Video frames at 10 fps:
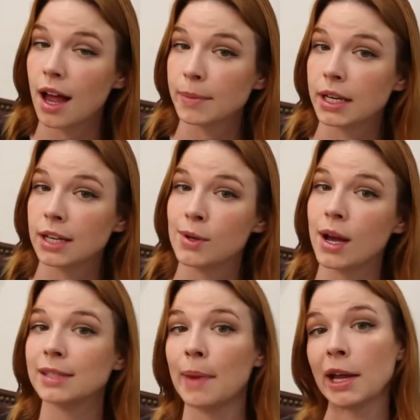I'm gonna give you
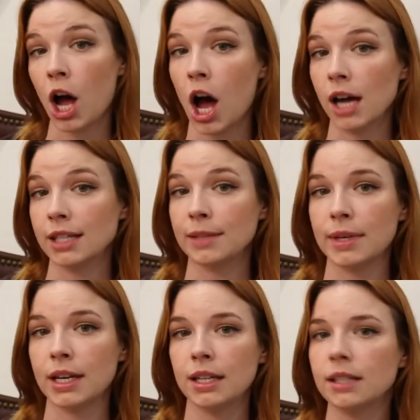guys my cons
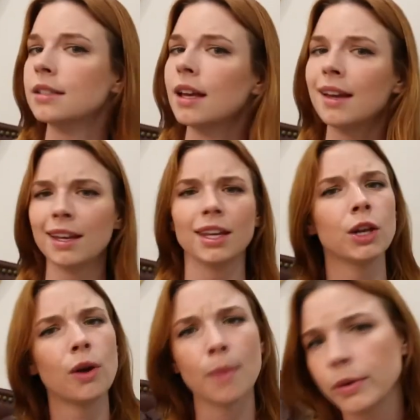because you
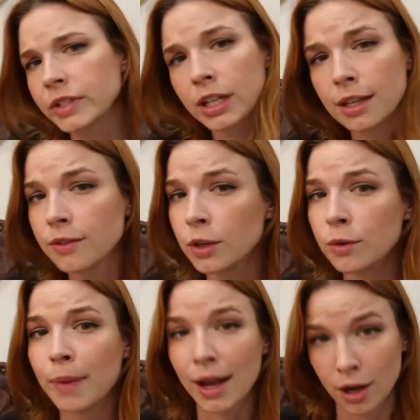know I'm always gonna give you
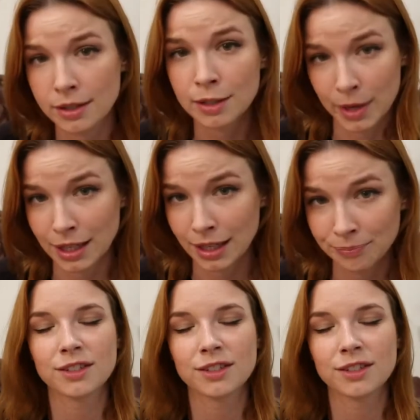my honest opinion.